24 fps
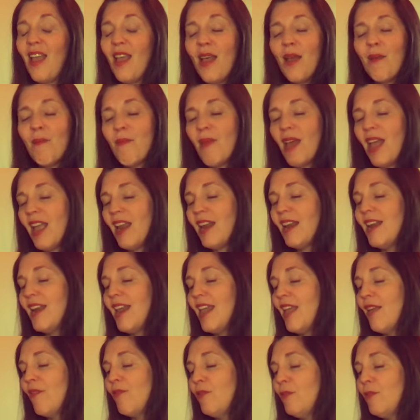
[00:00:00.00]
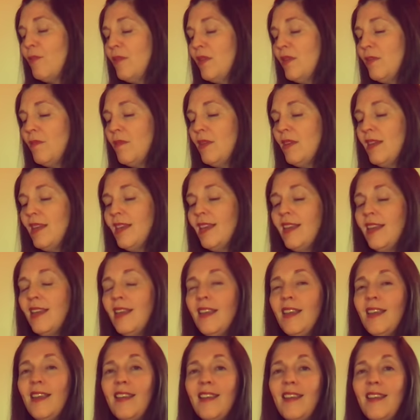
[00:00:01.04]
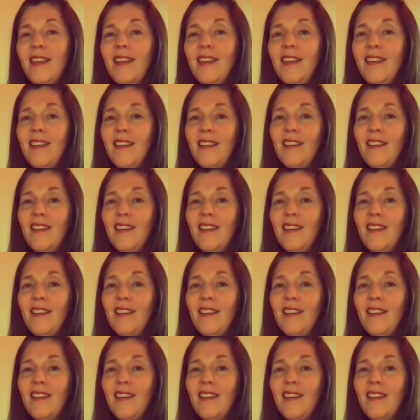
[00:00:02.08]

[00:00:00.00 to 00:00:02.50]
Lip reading: might never be mean,